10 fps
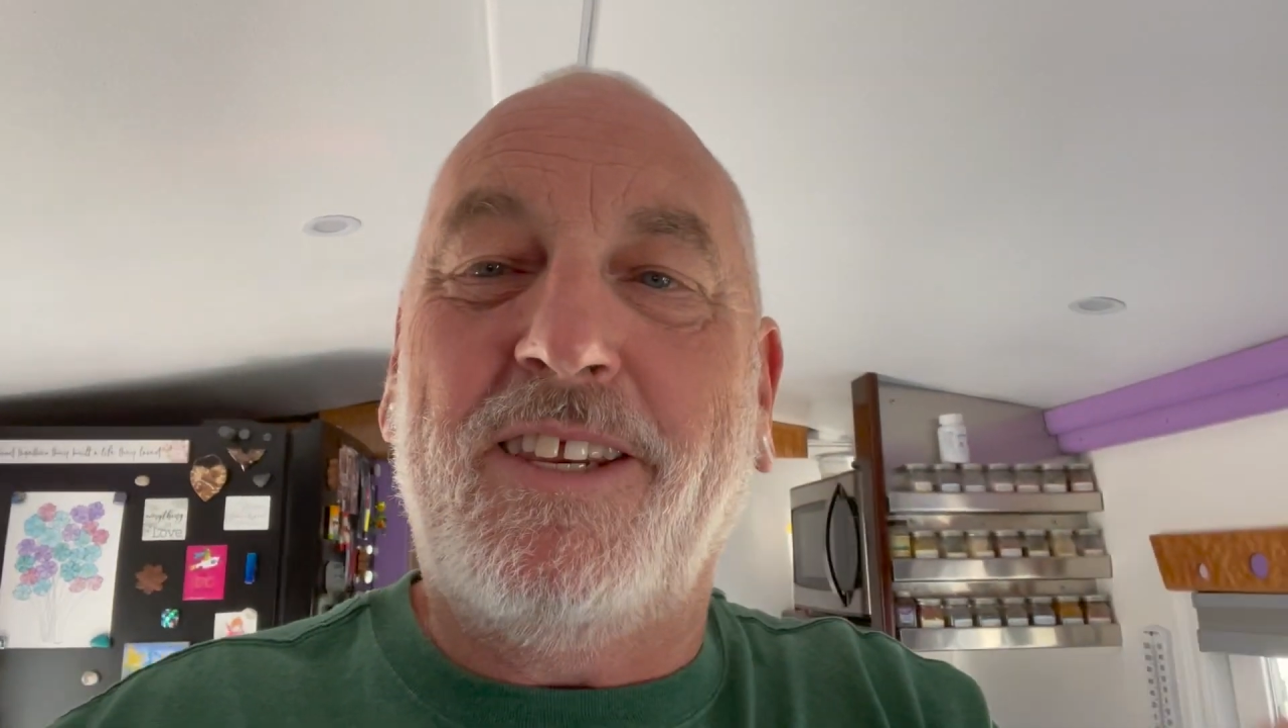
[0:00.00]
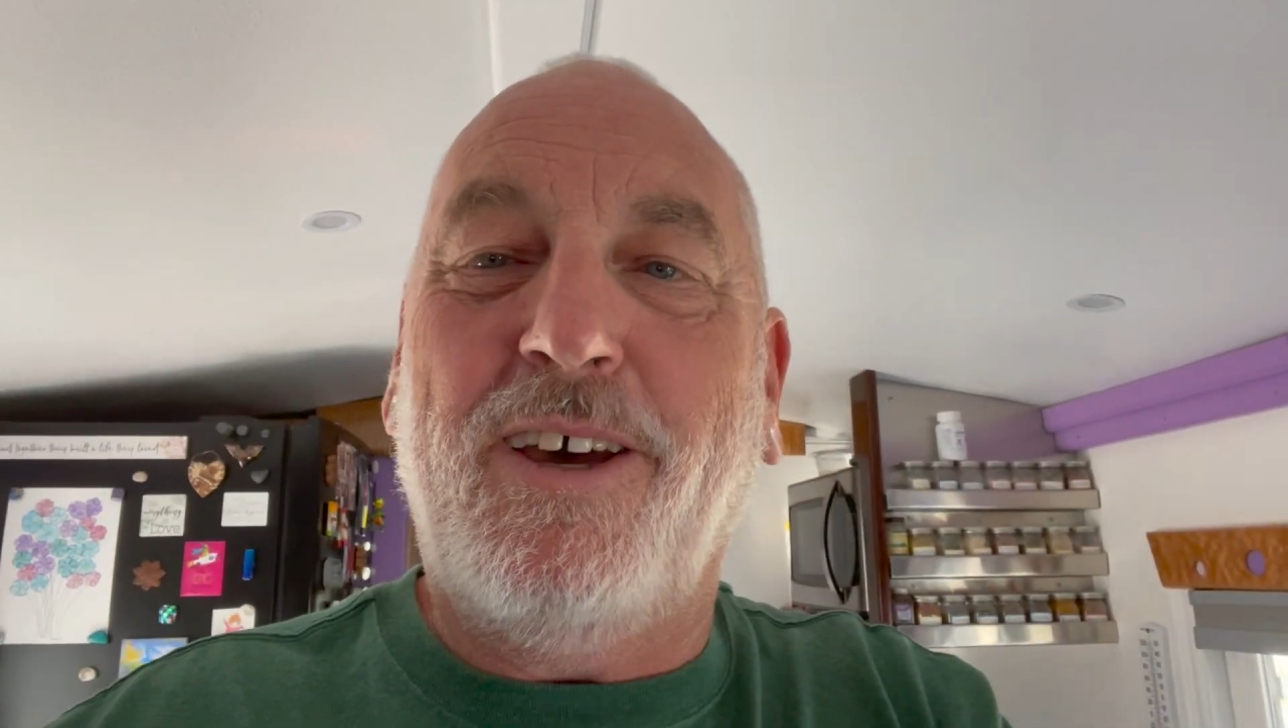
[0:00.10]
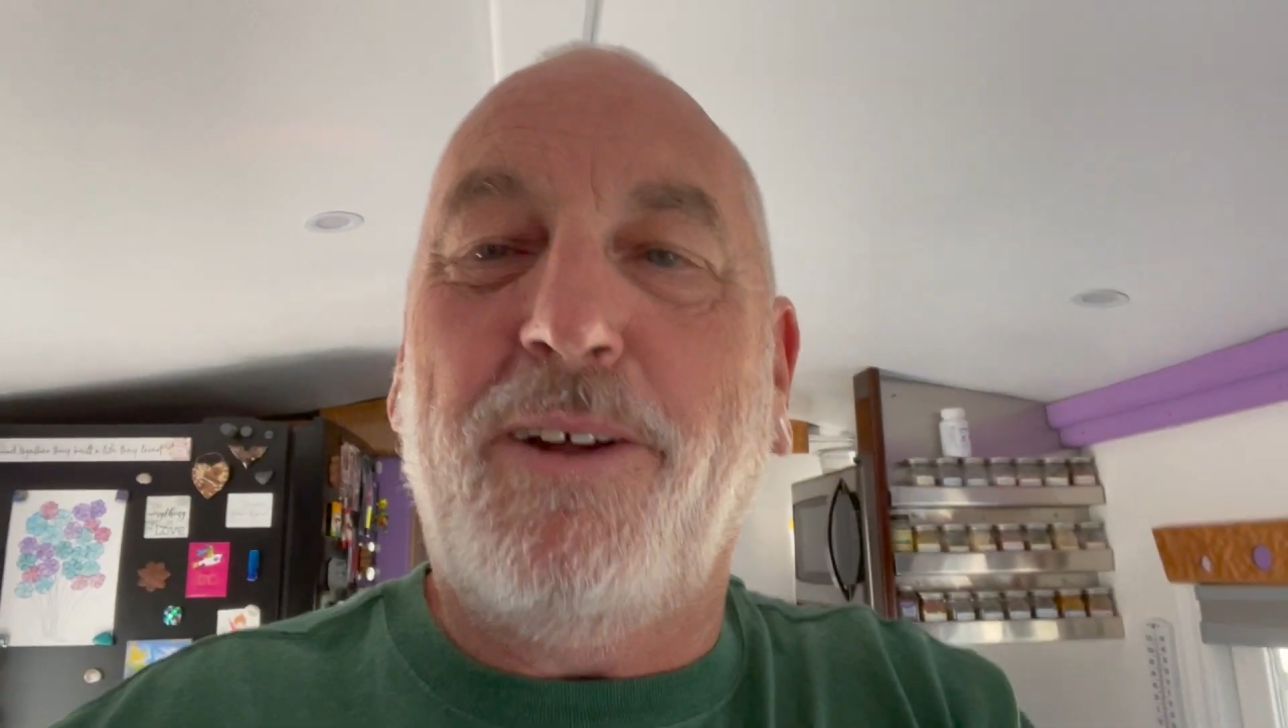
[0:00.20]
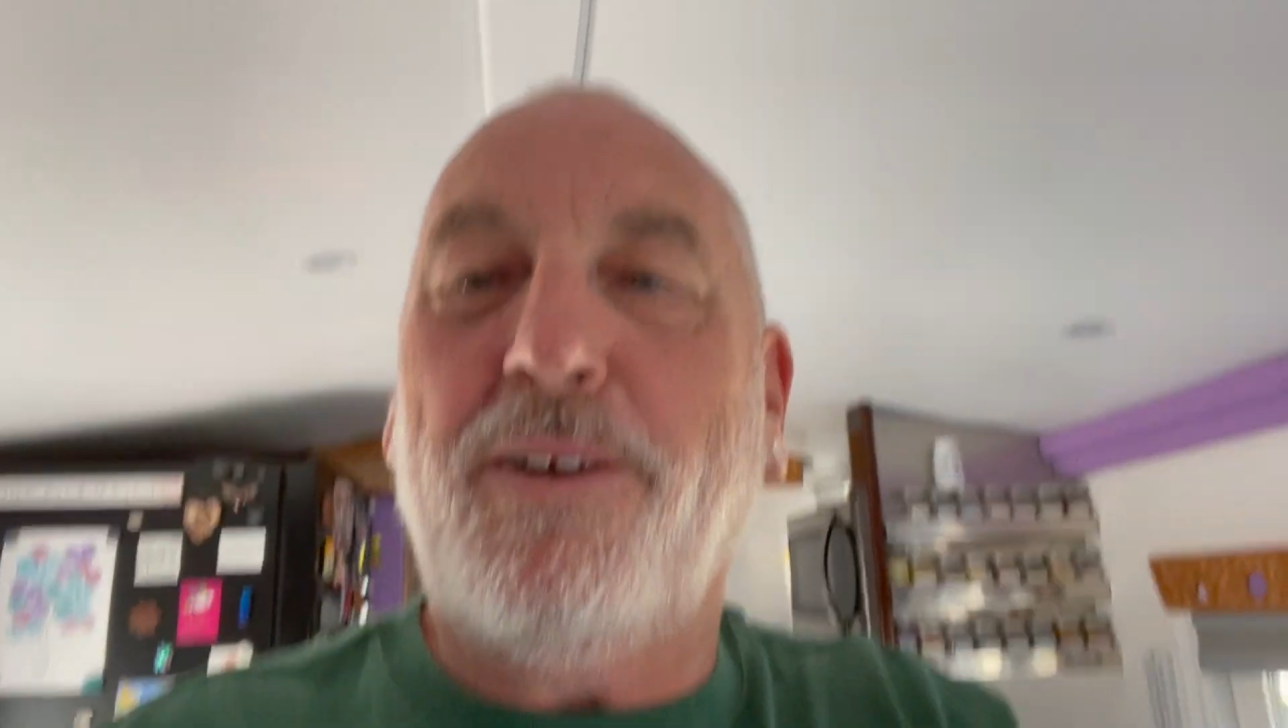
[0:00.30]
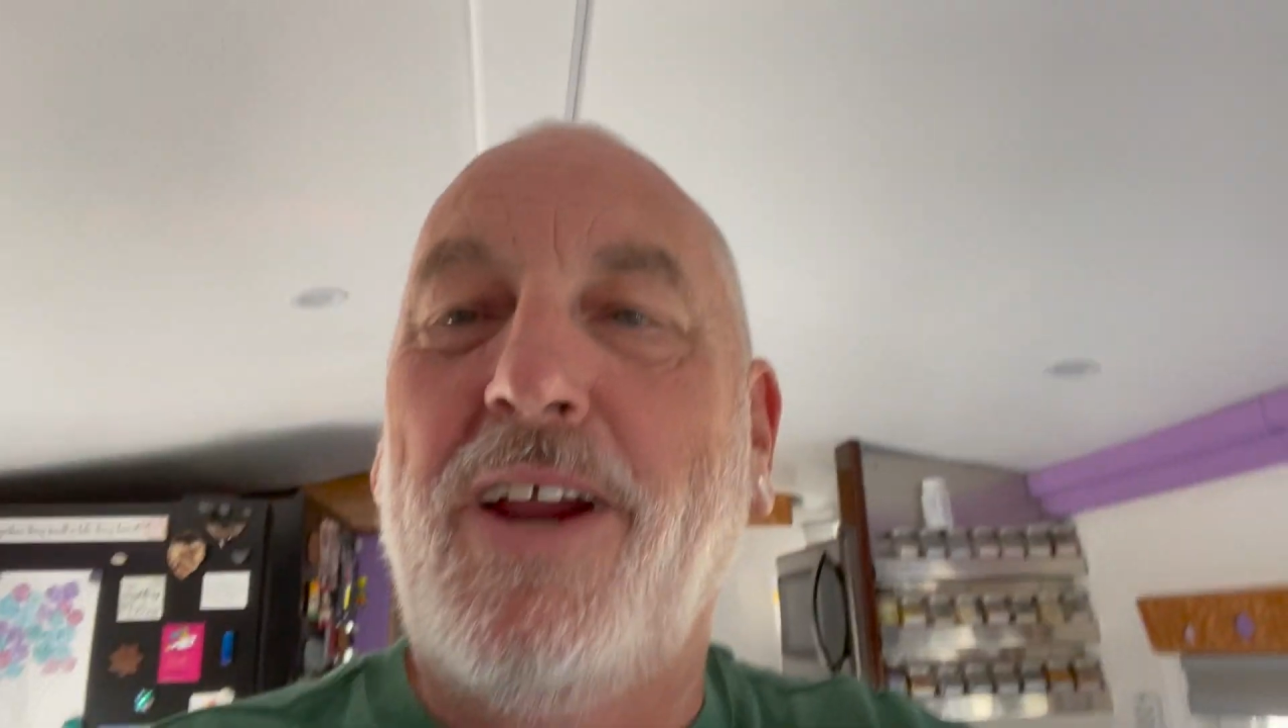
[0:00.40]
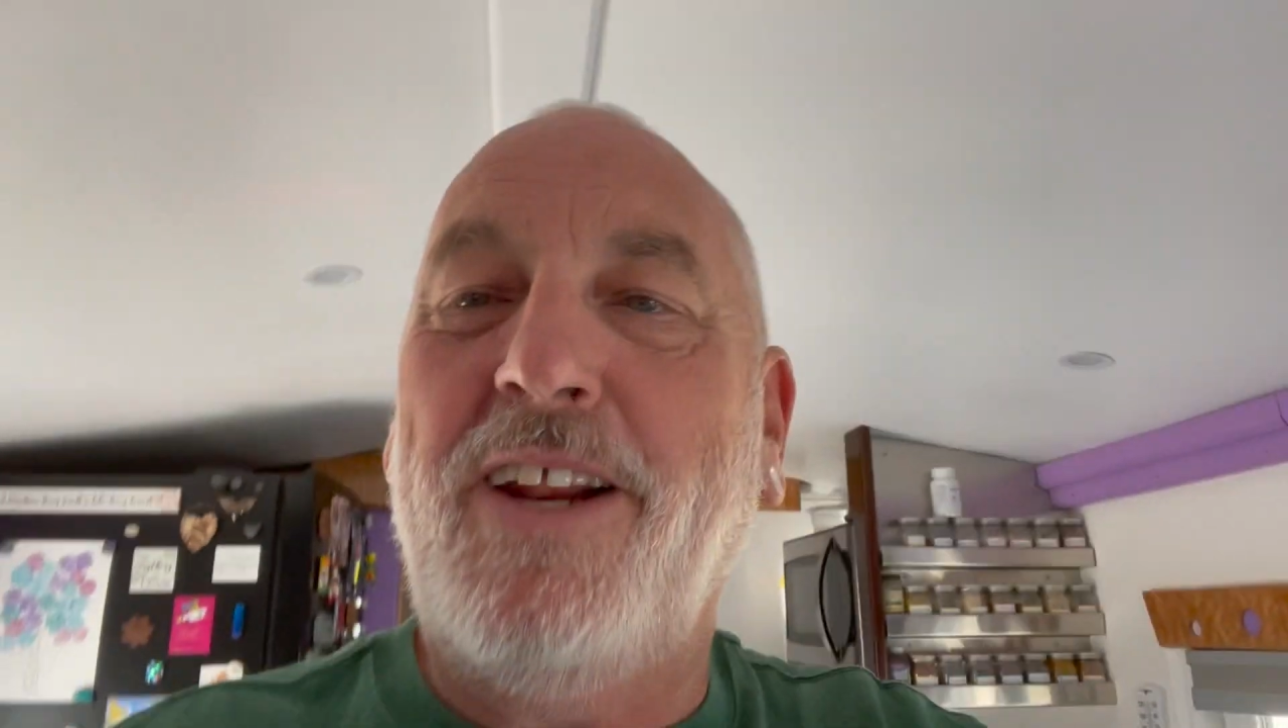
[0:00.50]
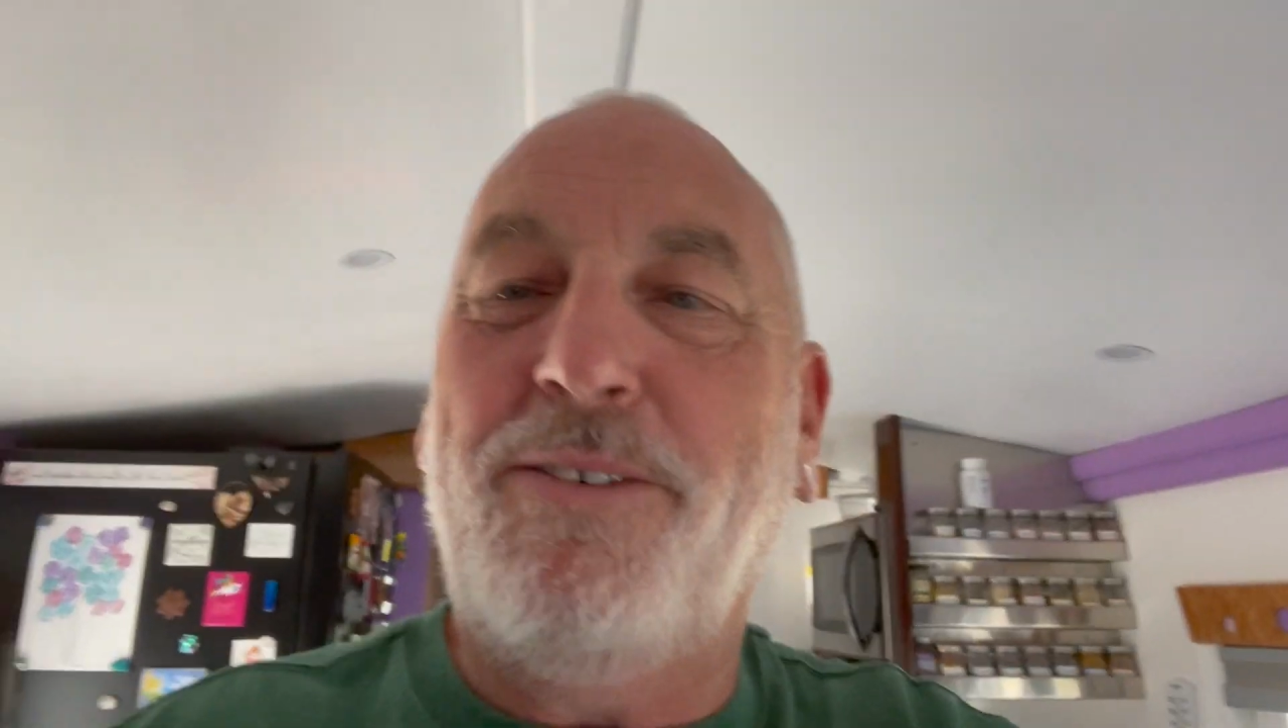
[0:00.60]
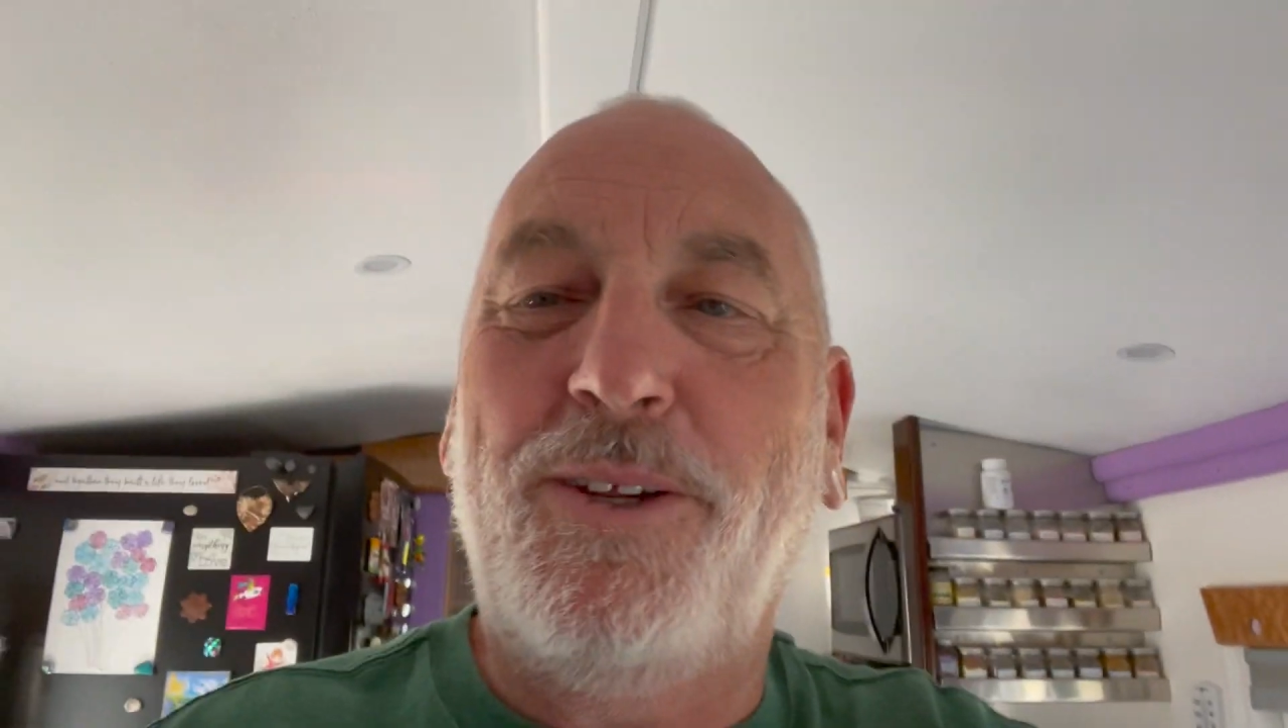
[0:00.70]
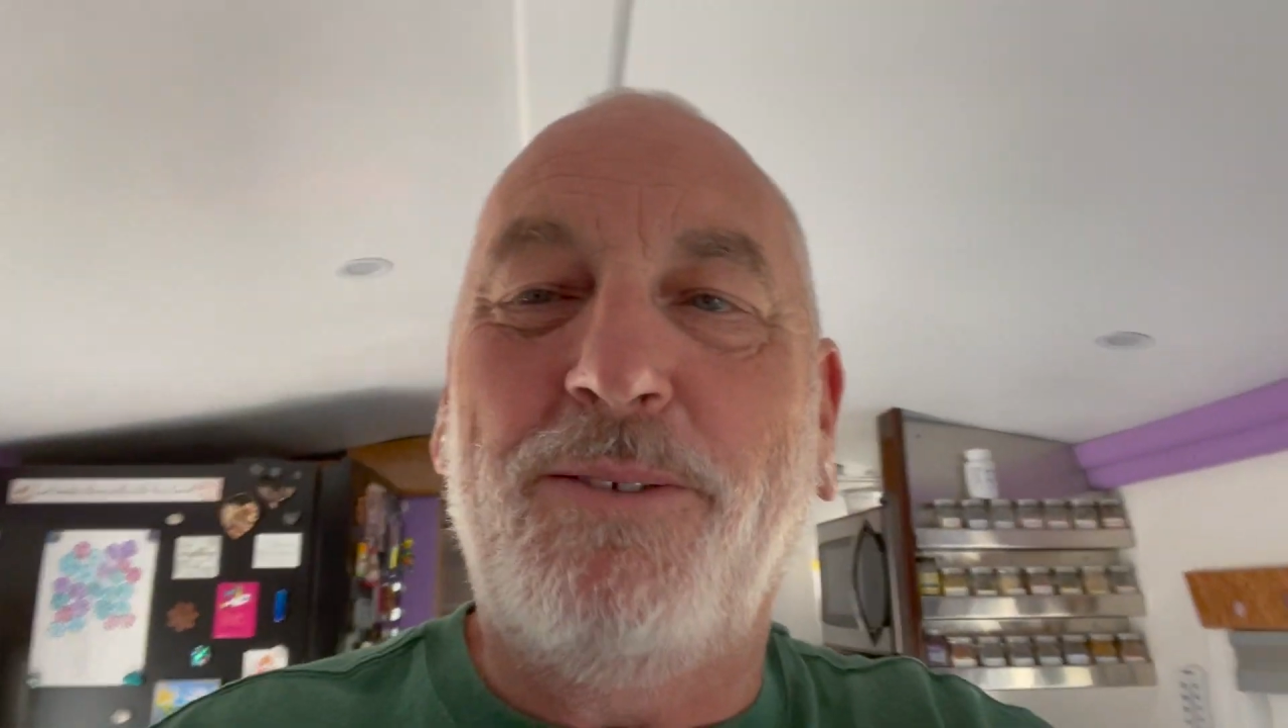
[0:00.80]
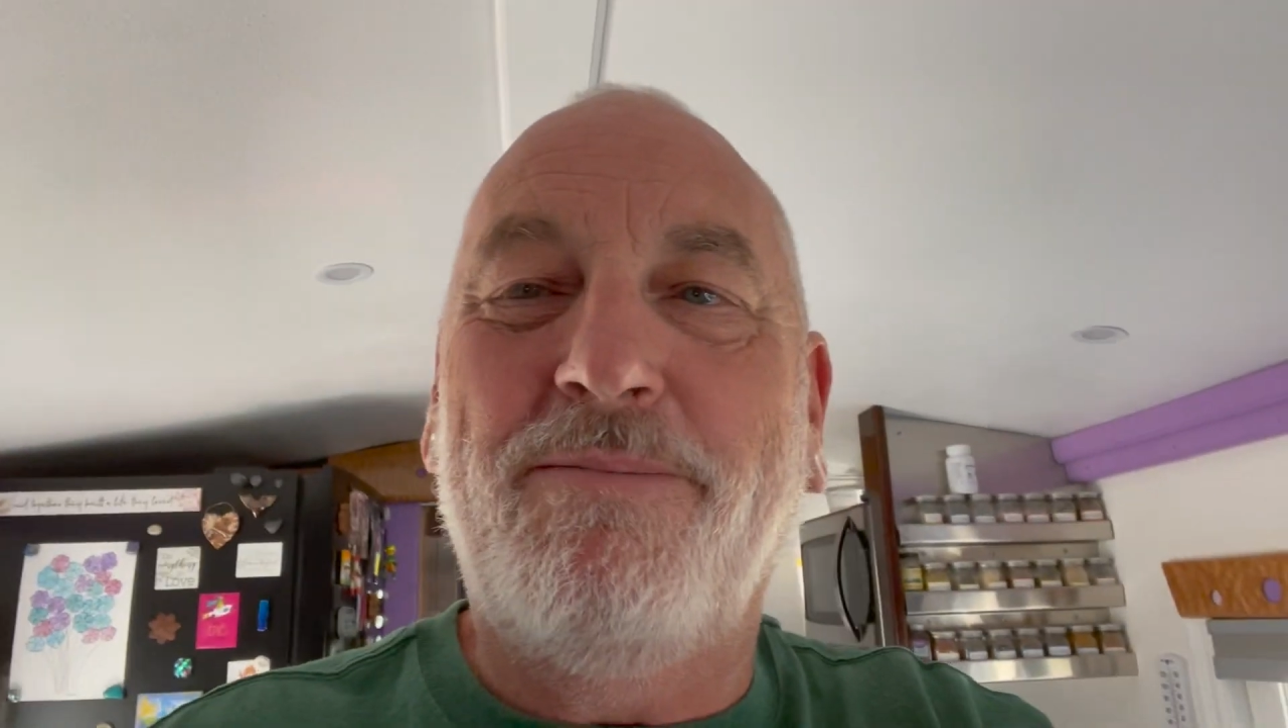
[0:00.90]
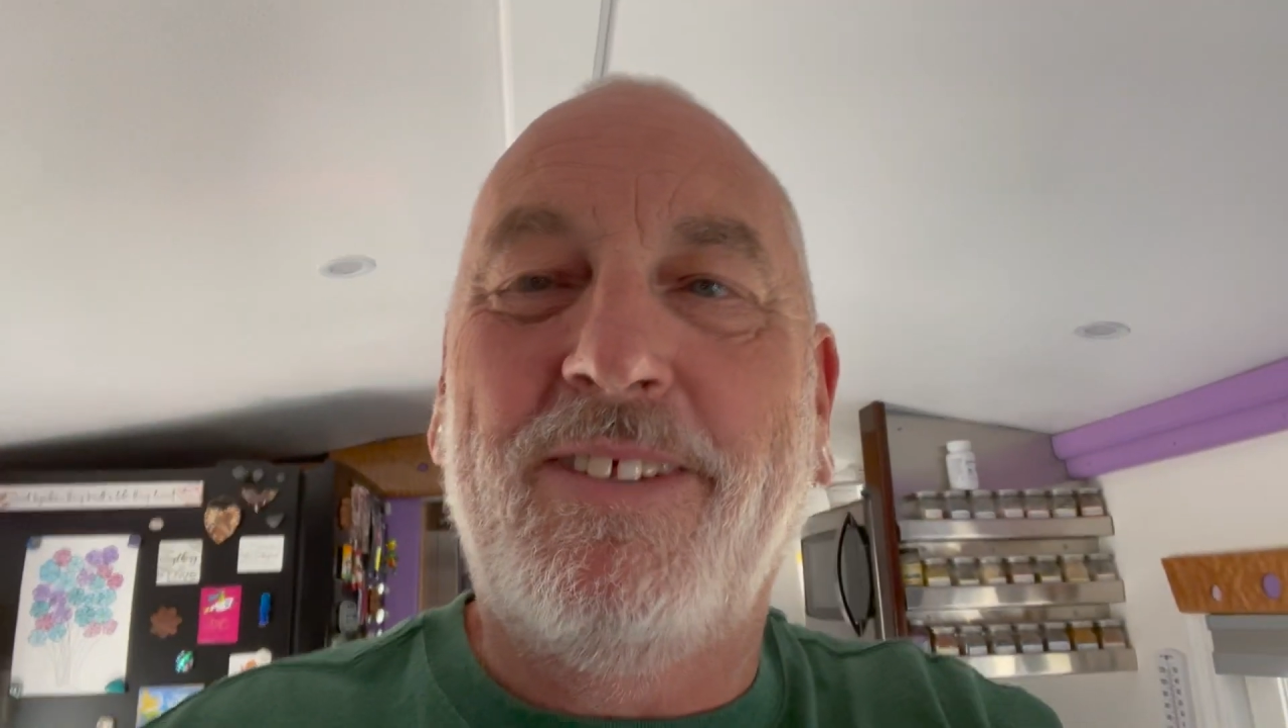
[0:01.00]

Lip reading: taller. I don't know.